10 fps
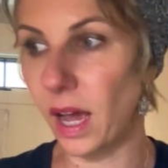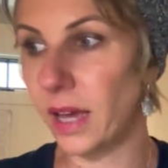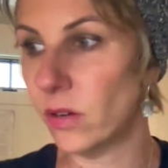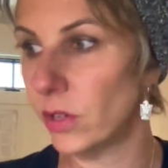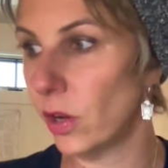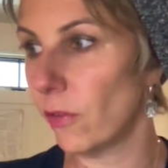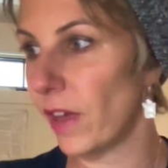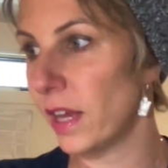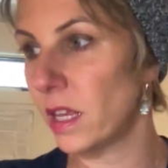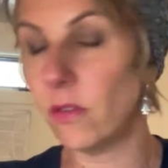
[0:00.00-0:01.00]
I don't know if
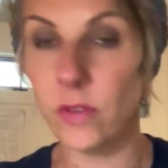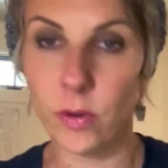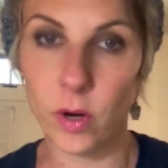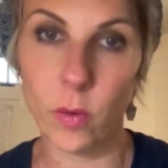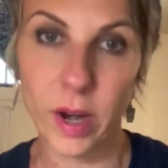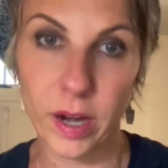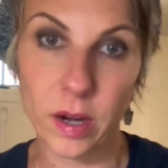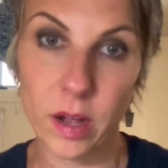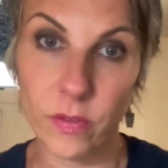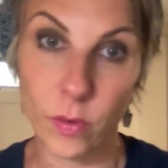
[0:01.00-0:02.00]
any of you are aware
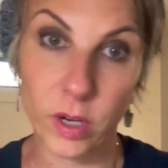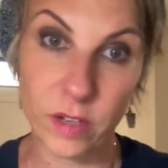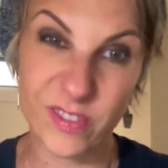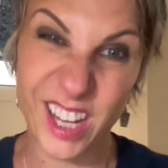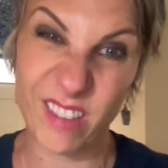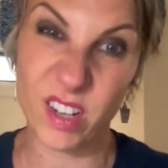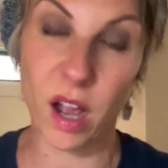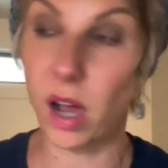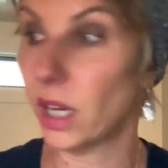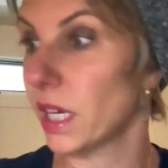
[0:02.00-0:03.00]
of the work of David
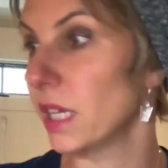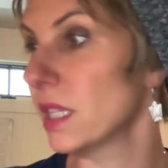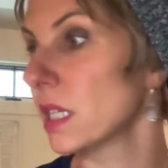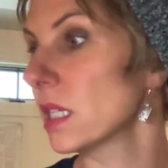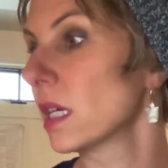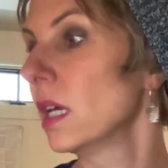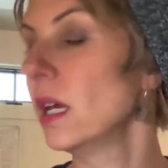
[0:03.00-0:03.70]
Hawkins.